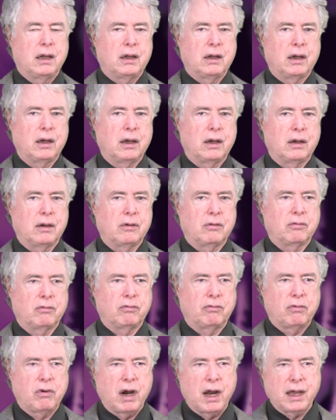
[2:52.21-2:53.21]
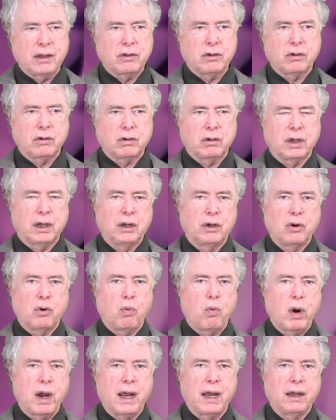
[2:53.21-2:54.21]
rather in a
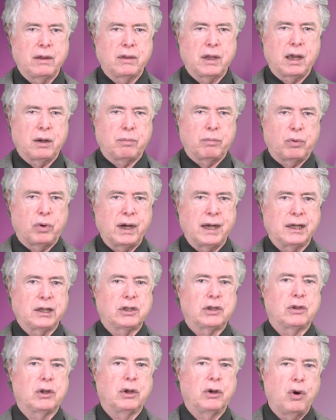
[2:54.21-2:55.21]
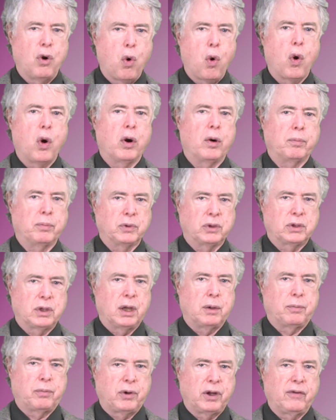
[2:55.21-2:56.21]
way that breaks the norms
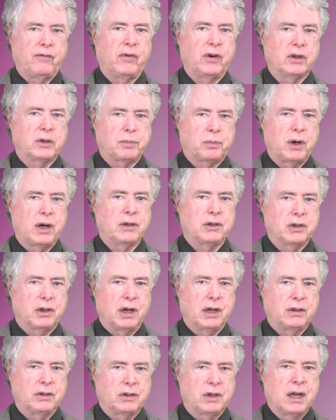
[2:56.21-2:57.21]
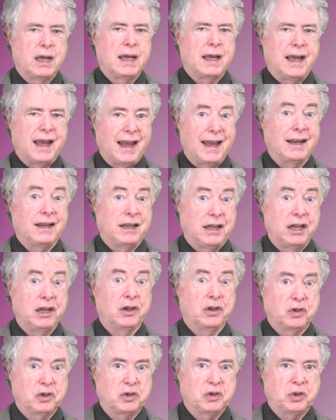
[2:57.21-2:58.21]
that previous presidents
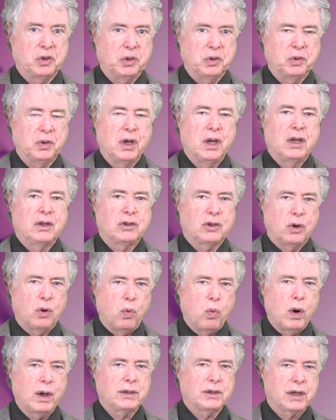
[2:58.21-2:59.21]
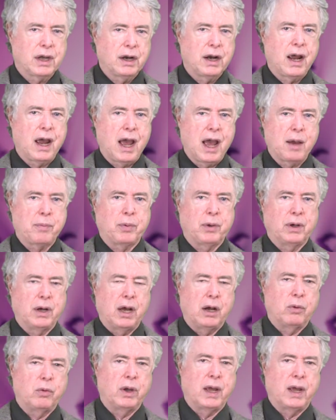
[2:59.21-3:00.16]
adhered to. So what's going to happen now?